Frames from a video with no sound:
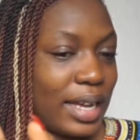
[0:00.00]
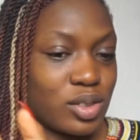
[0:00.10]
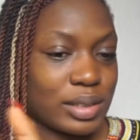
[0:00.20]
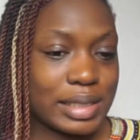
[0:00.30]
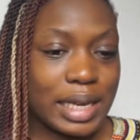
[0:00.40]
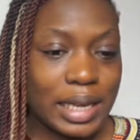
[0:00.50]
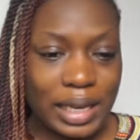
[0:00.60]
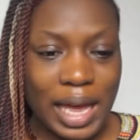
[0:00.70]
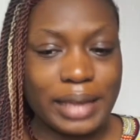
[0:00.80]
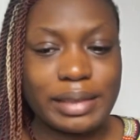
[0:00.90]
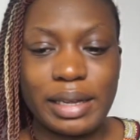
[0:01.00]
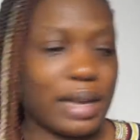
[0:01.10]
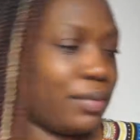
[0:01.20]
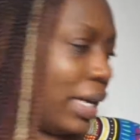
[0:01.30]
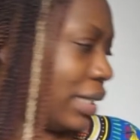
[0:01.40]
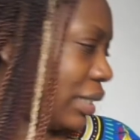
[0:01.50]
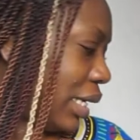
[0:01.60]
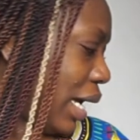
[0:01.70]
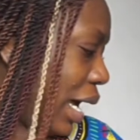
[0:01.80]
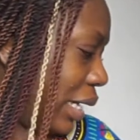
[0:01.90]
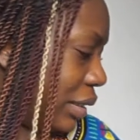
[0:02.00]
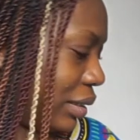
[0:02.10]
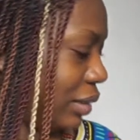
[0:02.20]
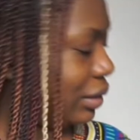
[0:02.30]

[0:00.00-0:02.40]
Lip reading: today, I think I've had it. And